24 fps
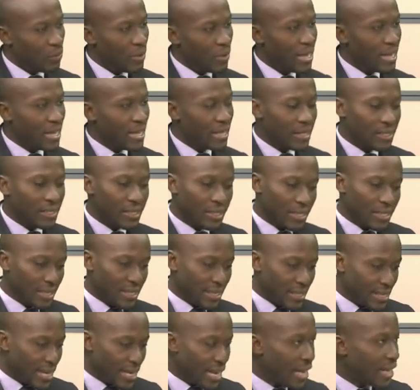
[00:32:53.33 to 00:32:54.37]
where they
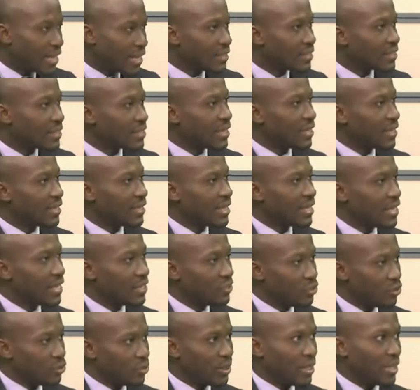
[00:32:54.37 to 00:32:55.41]
dance and mm -hmm. then
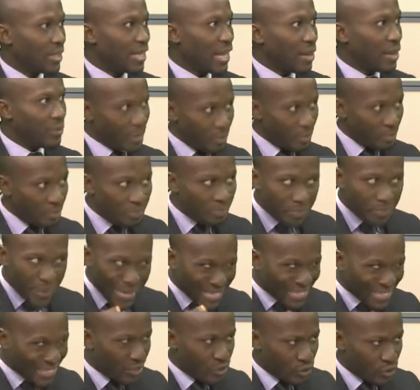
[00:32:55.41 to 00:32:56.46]
you know mm-hmm. that they are being
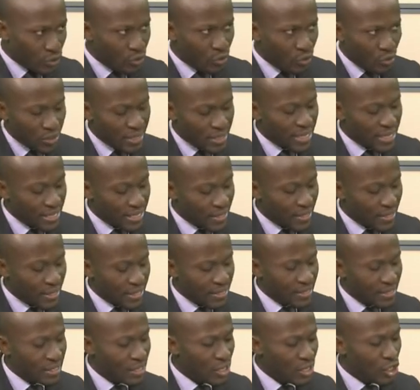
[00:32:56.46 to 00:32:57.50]
paid to do certain mm-hmm.
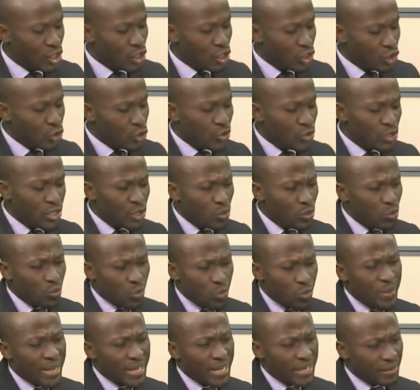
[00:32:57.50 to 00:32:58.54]
things. Mm-hmm. Do you see
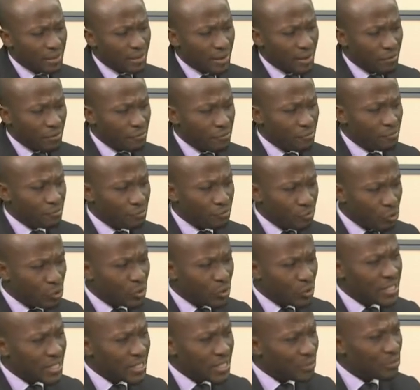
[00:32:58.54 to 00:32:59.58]
women
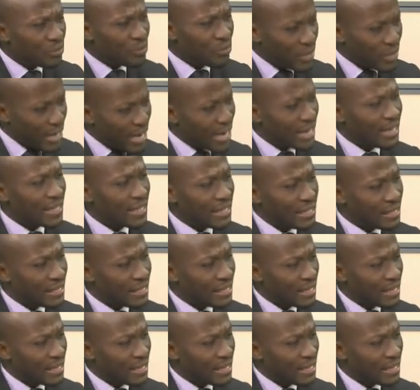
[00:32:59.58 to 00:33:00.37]
voting really?